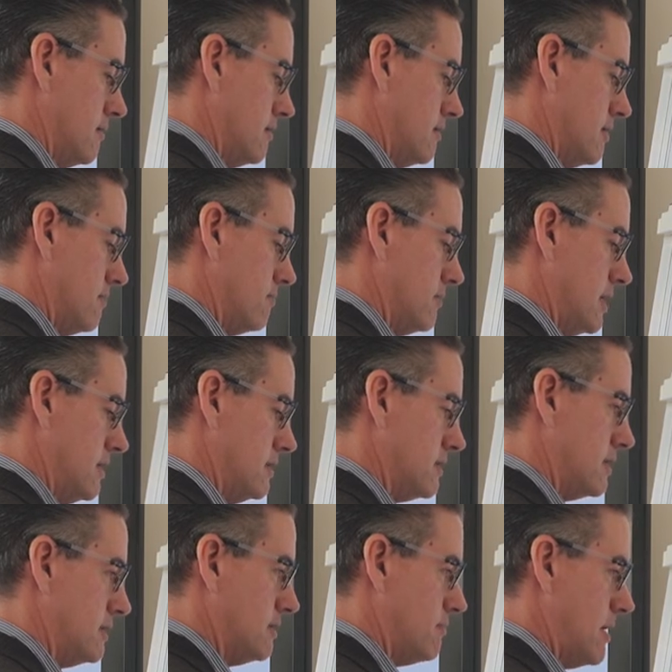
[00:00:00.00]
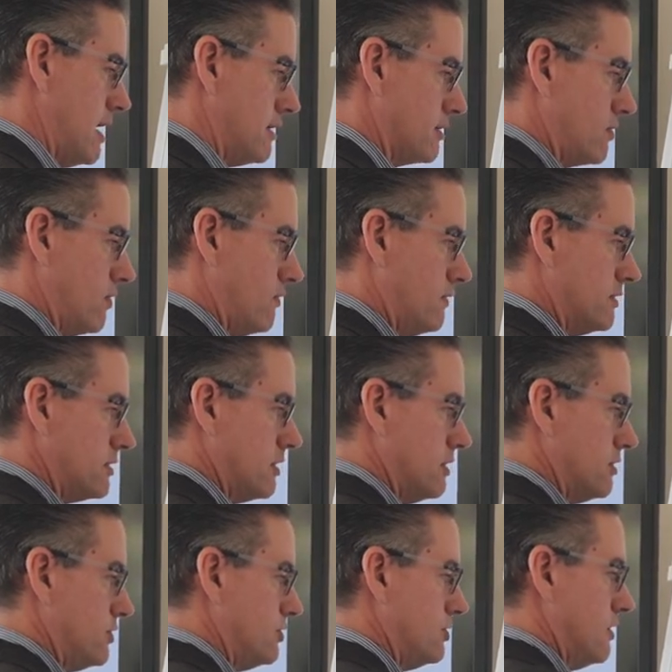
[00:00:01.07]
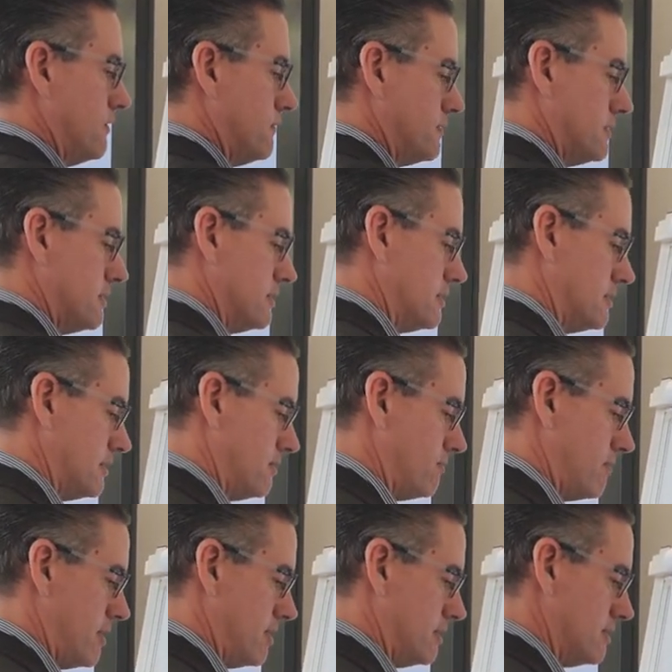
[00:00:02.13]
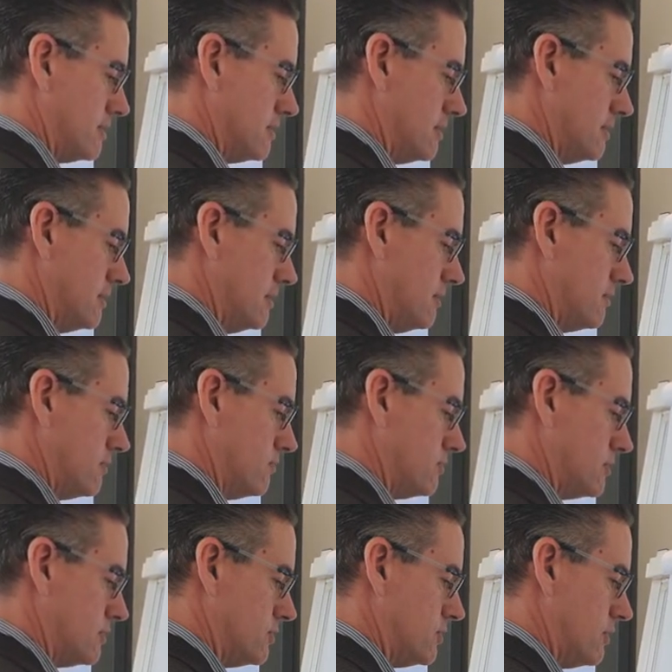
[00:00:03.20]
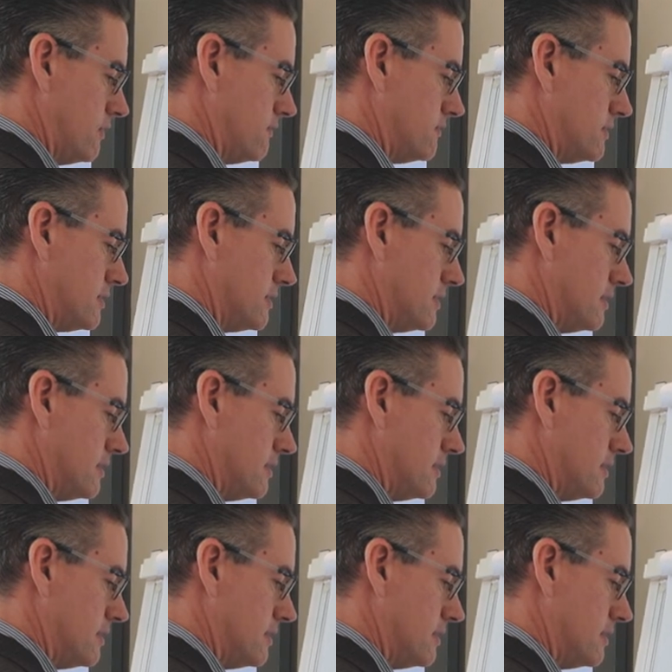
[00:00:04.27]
that means the demand curve is going to shift to the right. There's a shift